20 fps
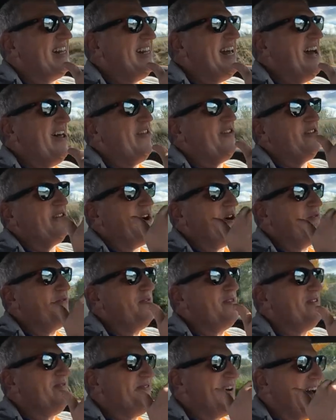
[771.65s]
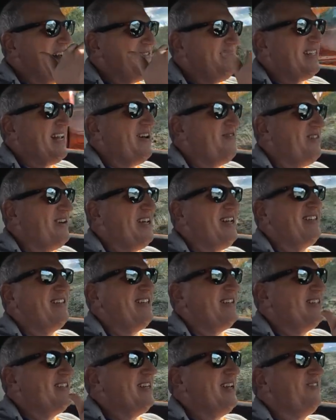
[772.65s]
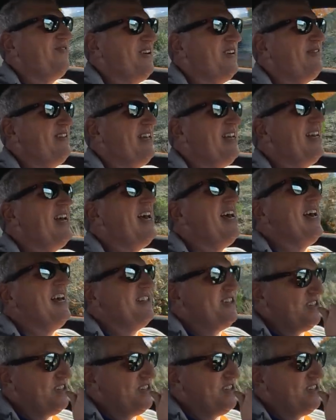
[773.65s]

Now, go from the 570 to the 650,